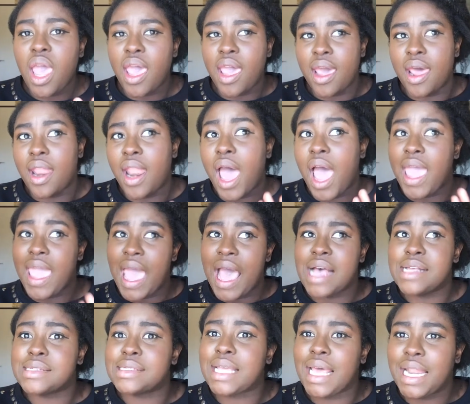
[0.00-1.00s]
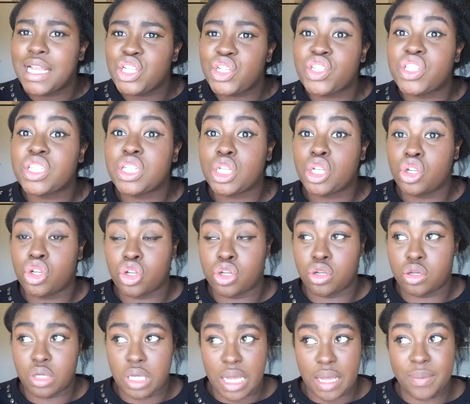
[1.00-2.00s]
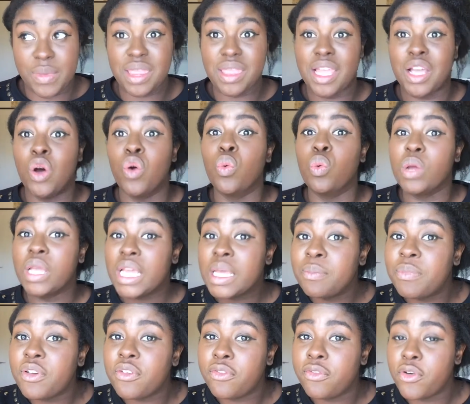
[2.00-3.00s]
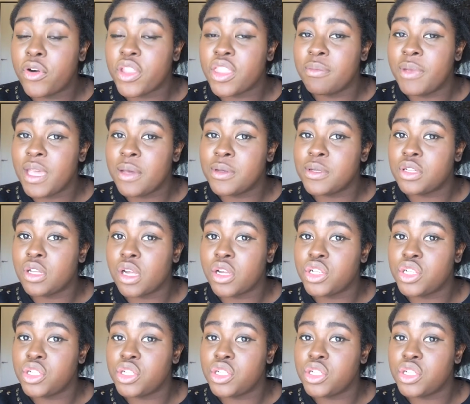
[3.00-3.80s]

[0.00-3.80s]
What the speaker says: And I asked, can I just come in like a week before the babies are